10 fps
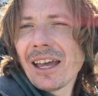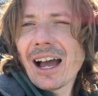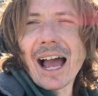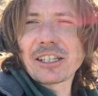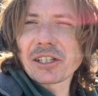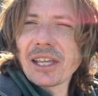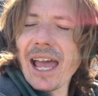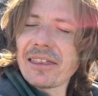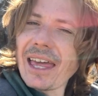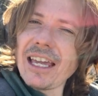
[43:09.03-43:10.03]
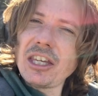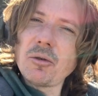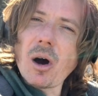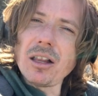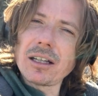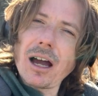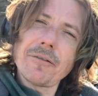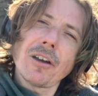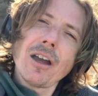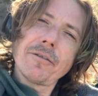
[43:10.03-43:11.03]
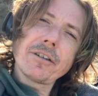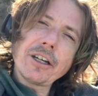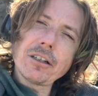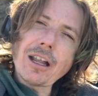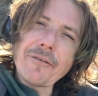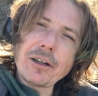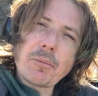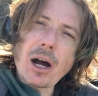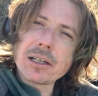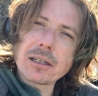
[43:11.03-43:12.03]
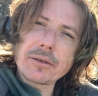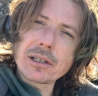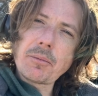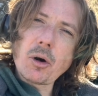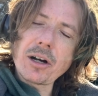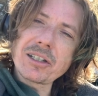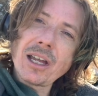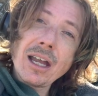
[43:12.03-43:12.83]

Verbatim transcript: I just can't thank you all enough for your love and positive support.